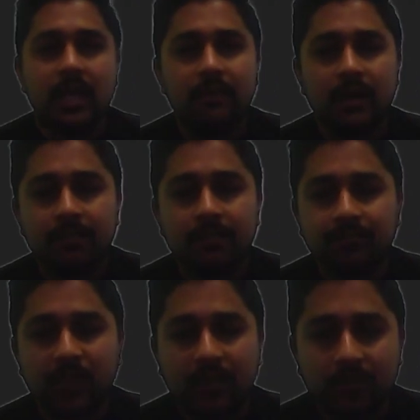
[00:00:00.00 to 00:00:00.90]

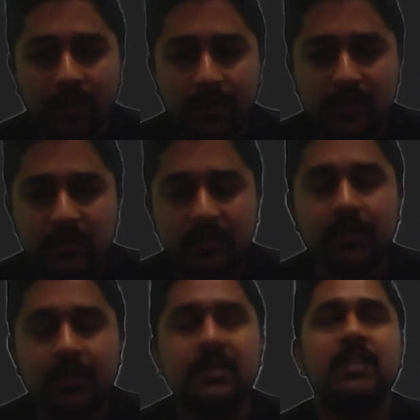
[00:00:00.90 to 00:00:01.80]
Even from my
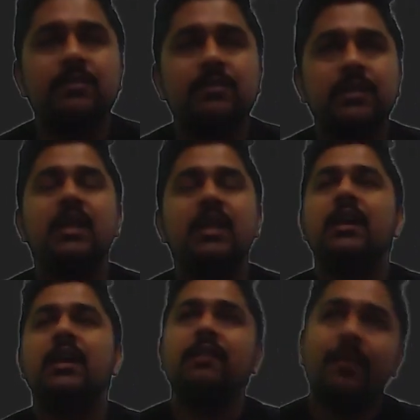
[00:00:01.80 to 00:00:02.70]
personal experience,
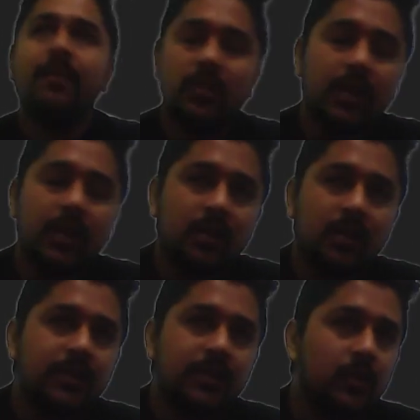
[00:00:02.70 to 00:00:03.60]
if I'm doing an
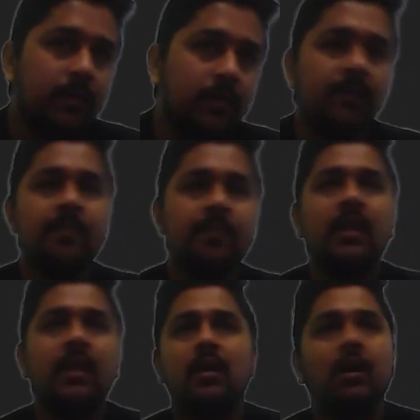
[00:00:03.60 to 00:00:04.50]
online shopping,
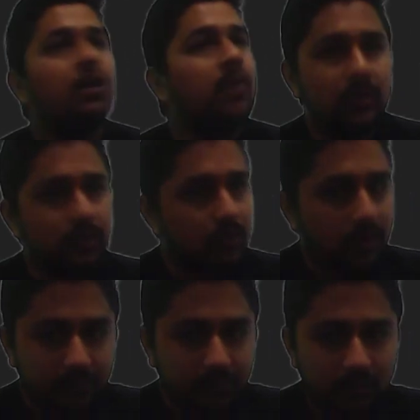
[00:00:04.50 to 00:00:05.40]
going
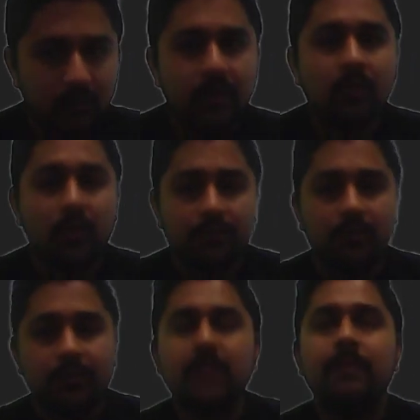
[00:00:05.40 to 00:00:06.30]
off
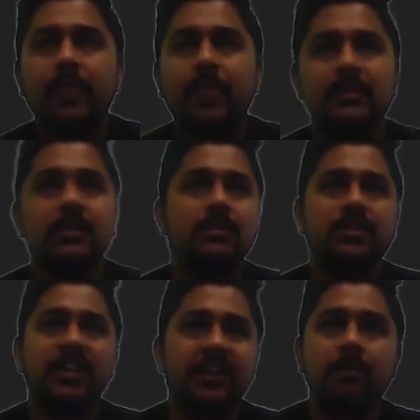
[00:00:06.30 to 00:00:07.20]
topic,
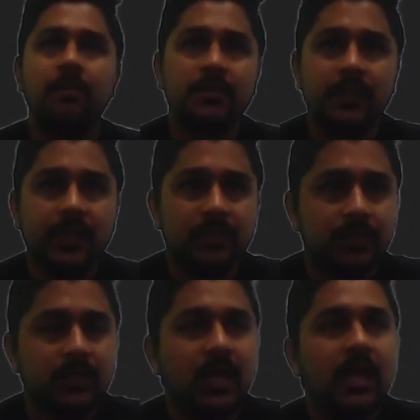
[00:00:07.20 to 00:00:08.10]
just sharing a personal
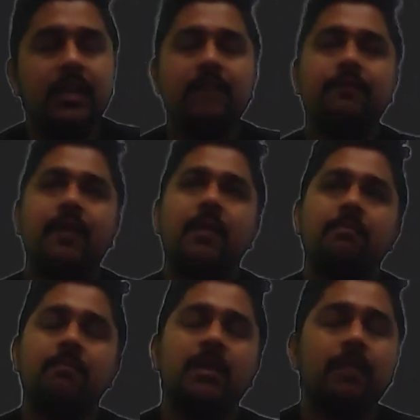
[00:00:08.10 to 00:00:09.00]
experience. If
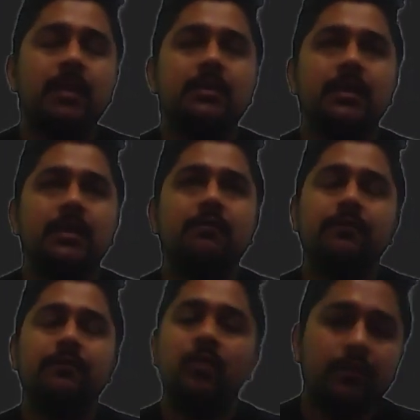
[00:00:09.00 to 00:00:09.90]
I'm me myself
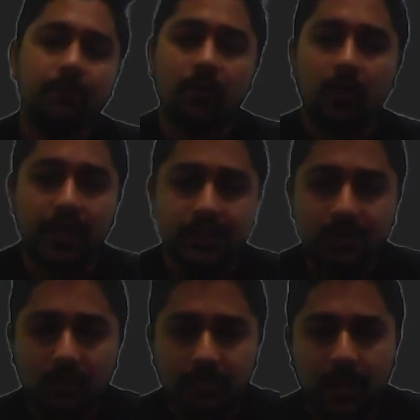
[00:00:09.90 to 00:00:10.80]
going for online
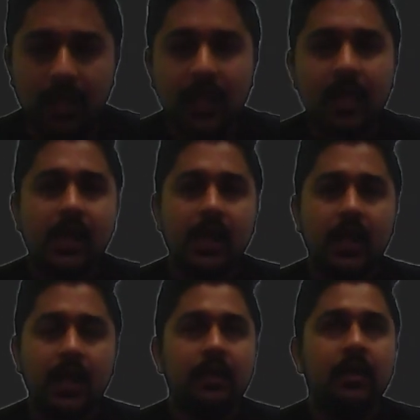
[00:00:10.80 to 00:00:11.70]
shopping,
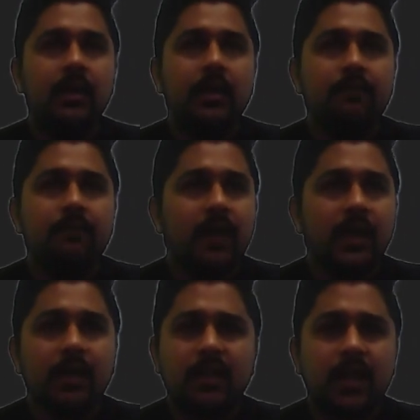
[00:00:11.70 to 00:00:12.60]
and if
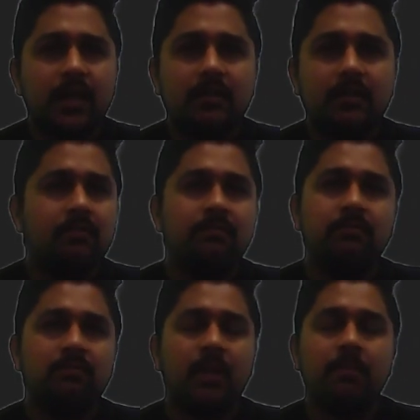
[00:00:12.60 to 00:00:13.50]
I get
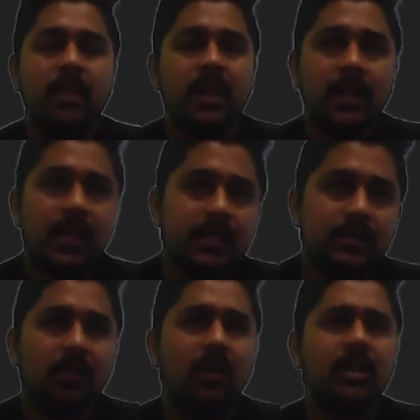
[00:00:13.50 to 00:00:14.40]
a big
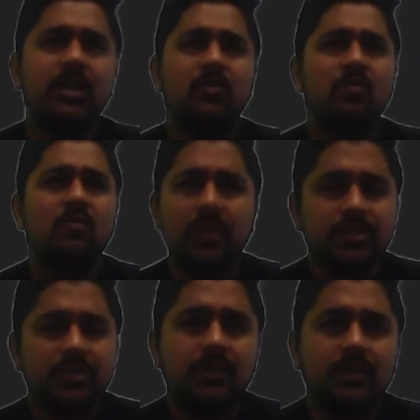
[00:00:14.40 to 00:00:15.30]
list on too
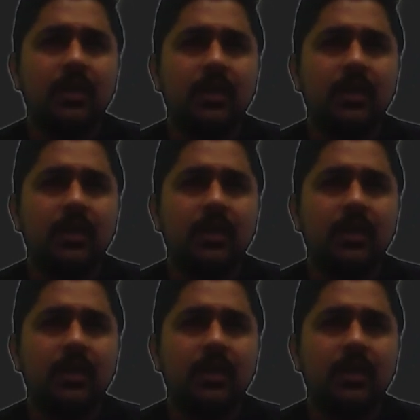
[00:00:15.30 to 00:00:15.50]
much